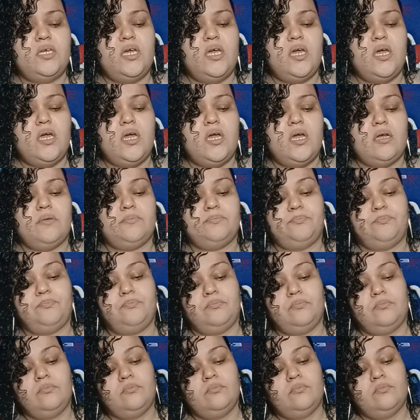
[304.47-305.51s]
Yeah.
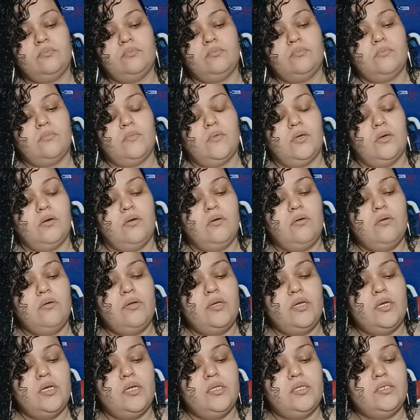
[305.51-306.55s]
Oh
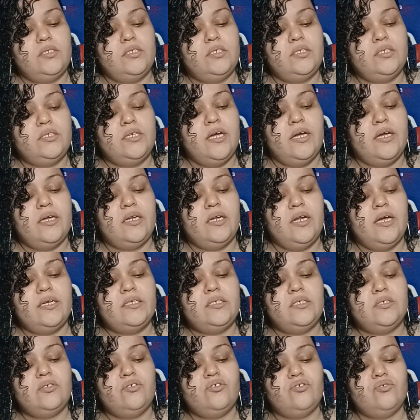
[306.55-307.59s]
yeah, this is getting
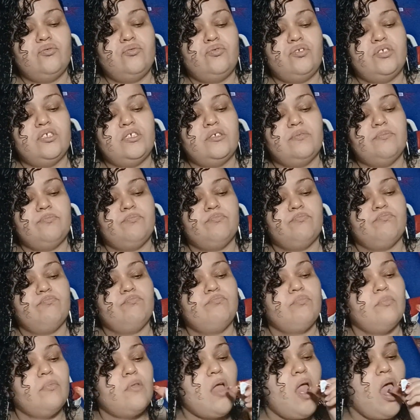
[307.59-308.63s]
nice and juicy.
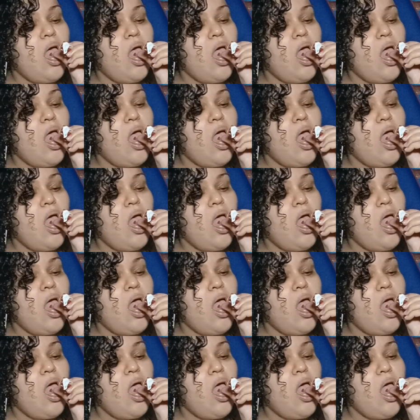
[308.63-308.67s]
Mm.